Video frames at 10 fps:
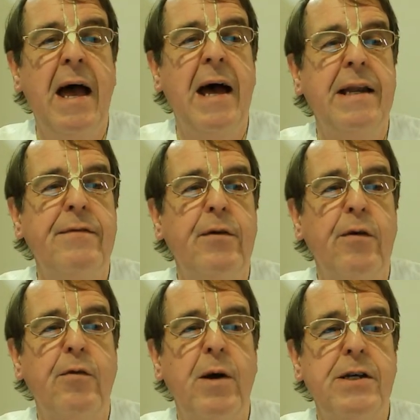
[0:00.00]
And if you
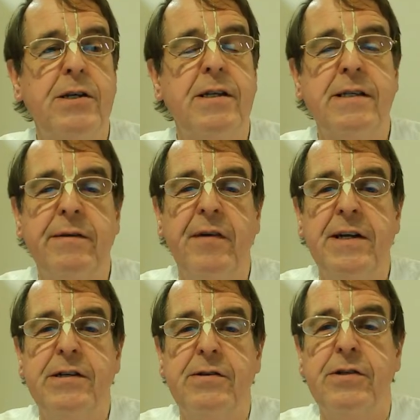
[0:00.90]
have questions, I
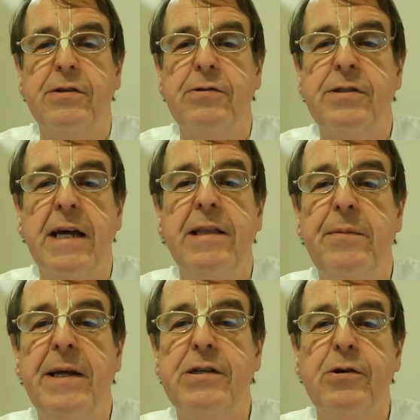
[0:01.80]
invite you to send them
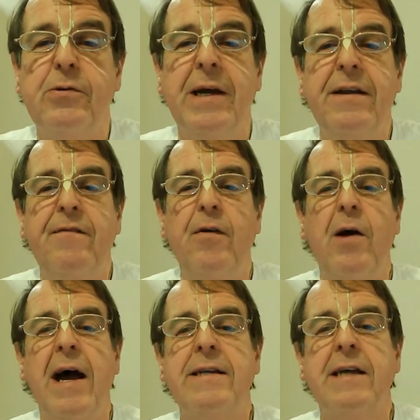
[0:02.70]
in to
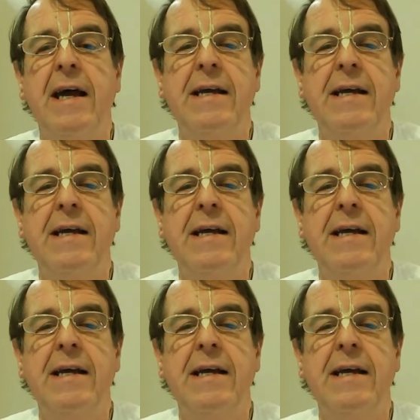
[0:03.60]
info@s-pi.org.